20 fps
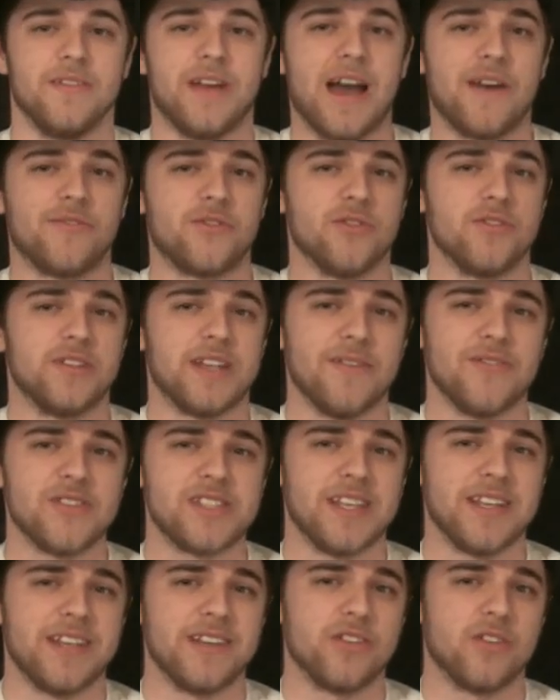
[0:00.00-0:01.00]
After a
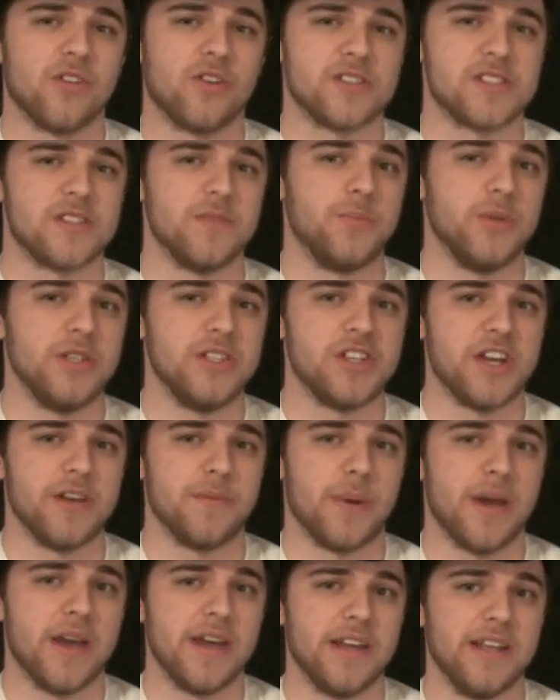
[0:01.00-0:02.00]
devastating loss to
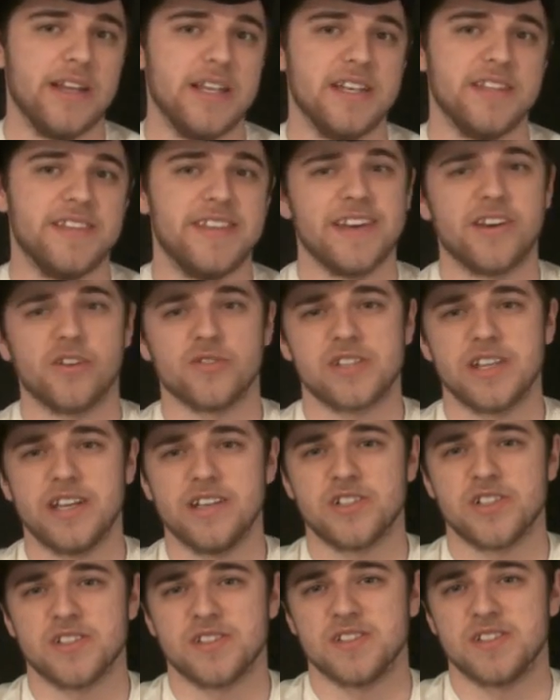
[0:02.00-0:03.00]
BJ Penn, Diego
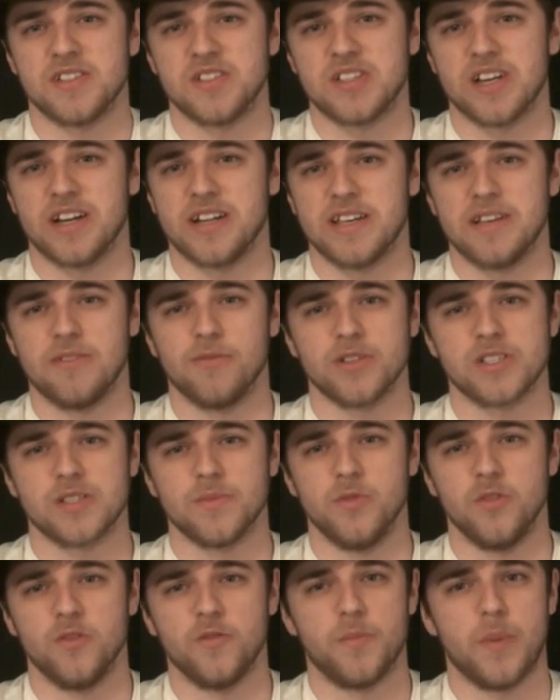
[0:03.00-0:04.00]
Sanchez has decided he wants to
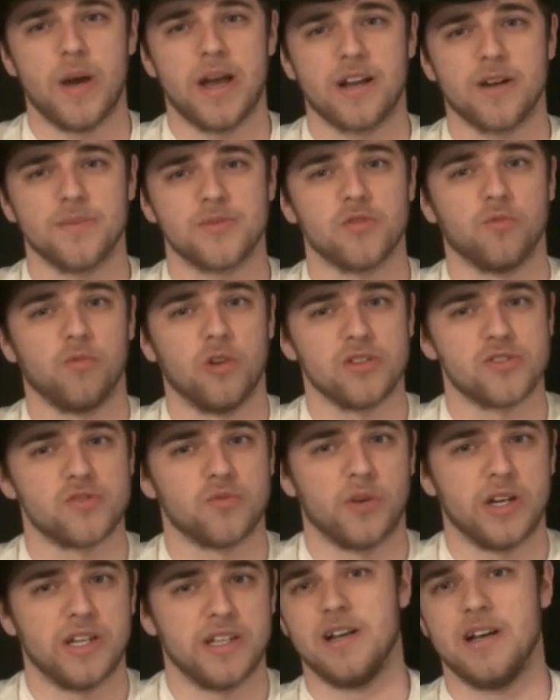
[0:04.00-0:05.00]
move back up to
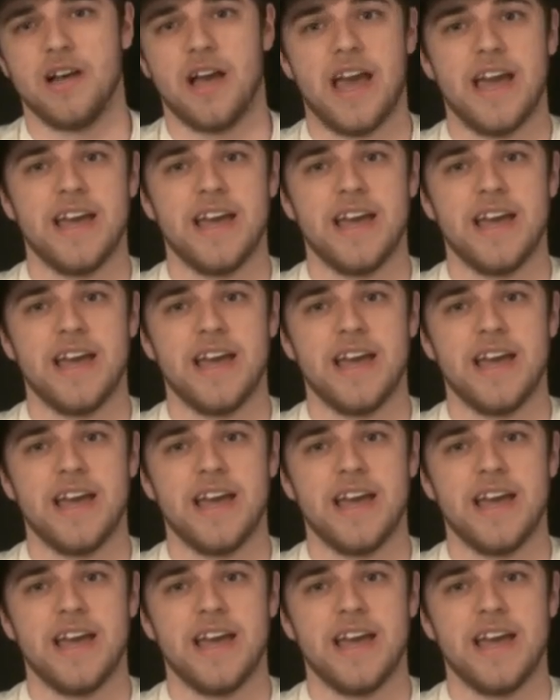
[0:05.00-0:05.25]
welterweight.